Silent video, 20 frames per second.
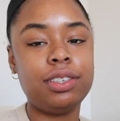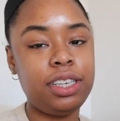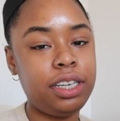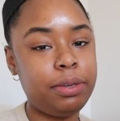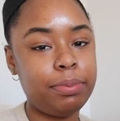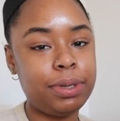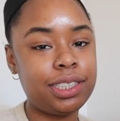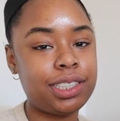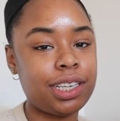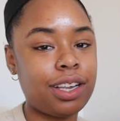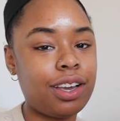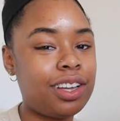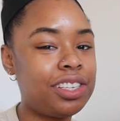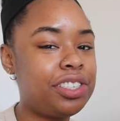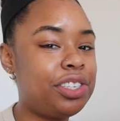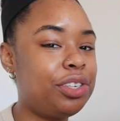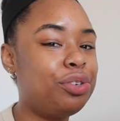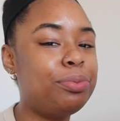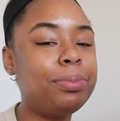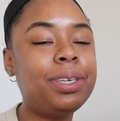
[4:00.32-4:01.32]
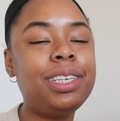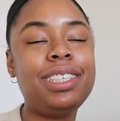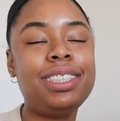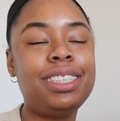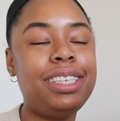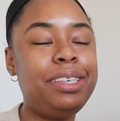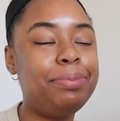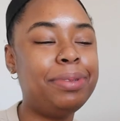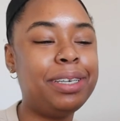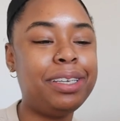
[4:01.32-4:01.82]
on emails a lot. So
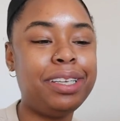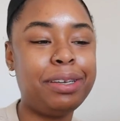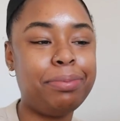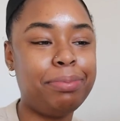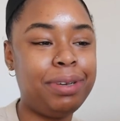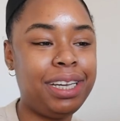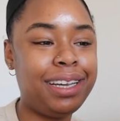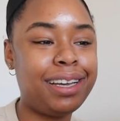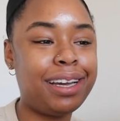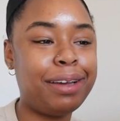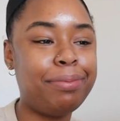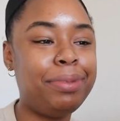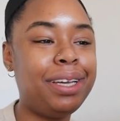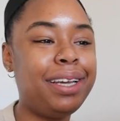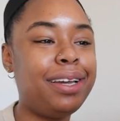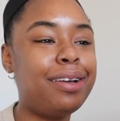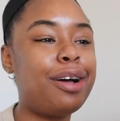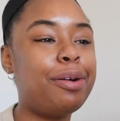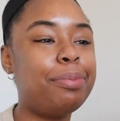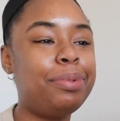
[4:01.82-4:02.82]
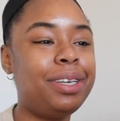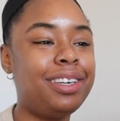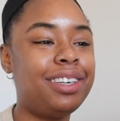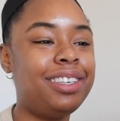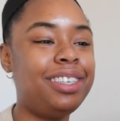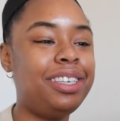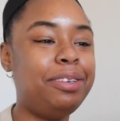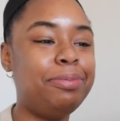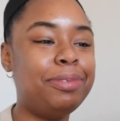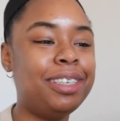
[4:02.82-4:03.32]
nobody's emailing me. I'm being copied
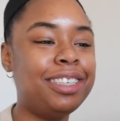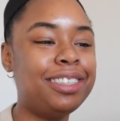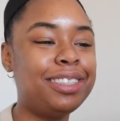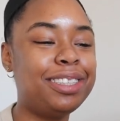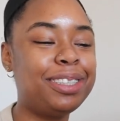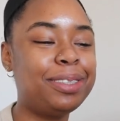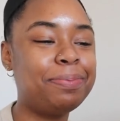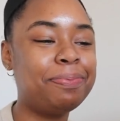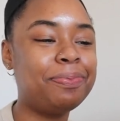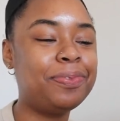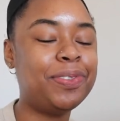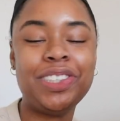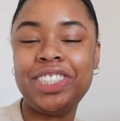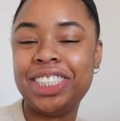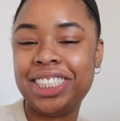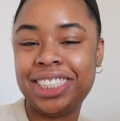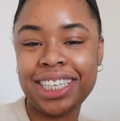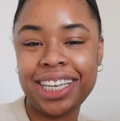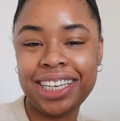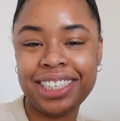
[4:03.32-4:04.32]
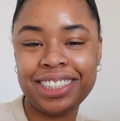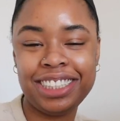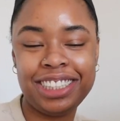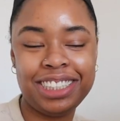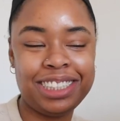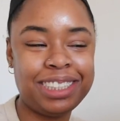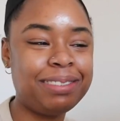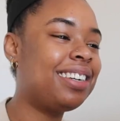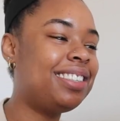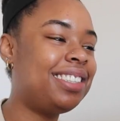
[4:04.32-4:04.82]
on emails, which is
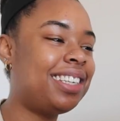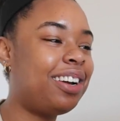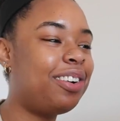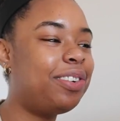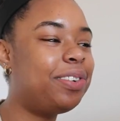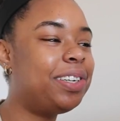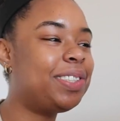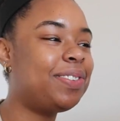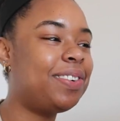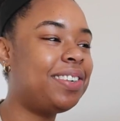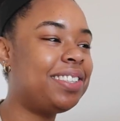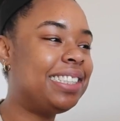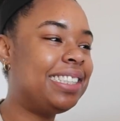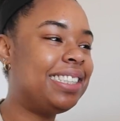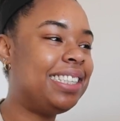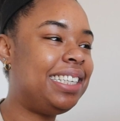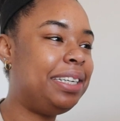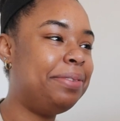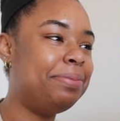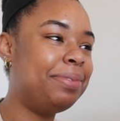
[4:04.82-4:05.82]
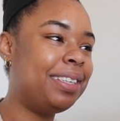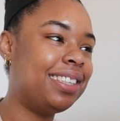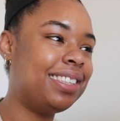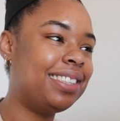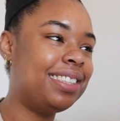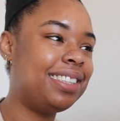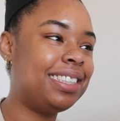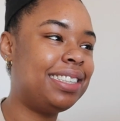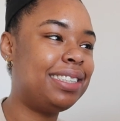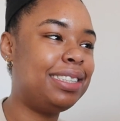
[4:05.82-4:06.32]
nice because I always wanted
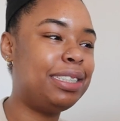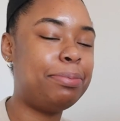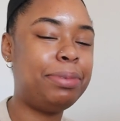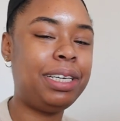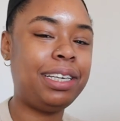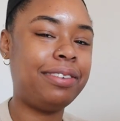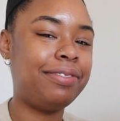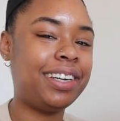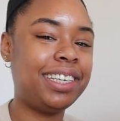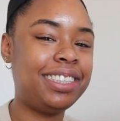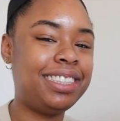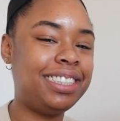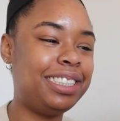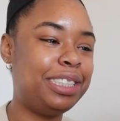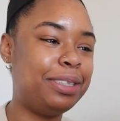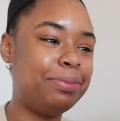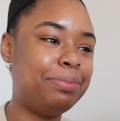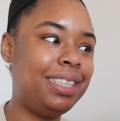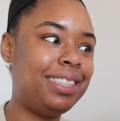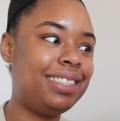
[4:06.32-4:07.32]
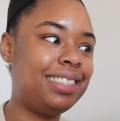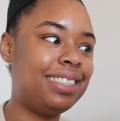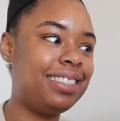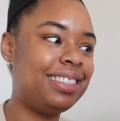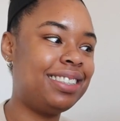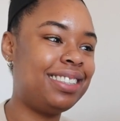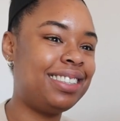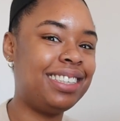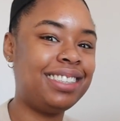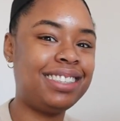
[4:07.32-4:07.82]
emails and to be invited to
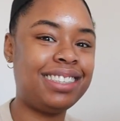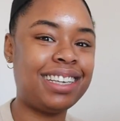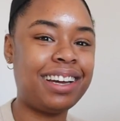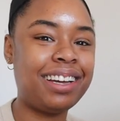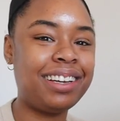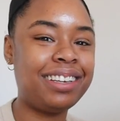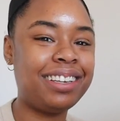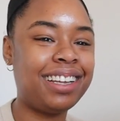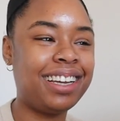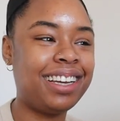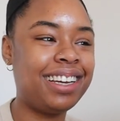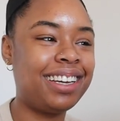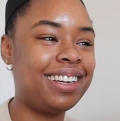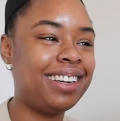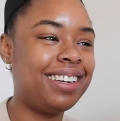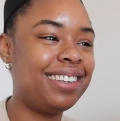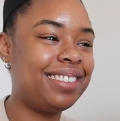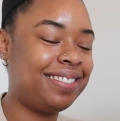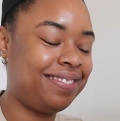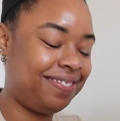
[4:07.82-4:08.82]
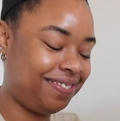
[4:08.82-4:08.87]
meetings. Is that like,